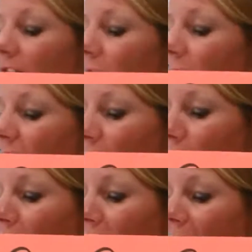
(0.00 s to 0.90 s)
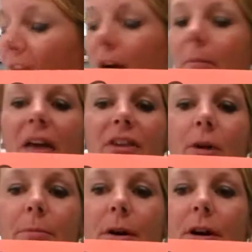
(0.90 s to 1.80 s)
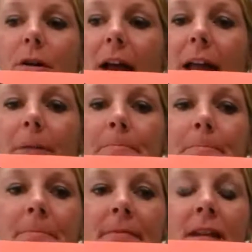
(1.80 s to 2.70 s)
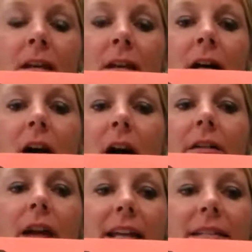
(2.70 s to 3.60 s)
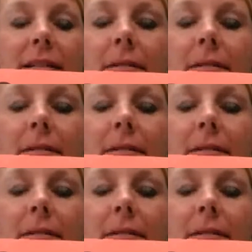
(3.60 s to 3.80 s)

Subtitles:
you off. We're working in our math notebook, okay? All right.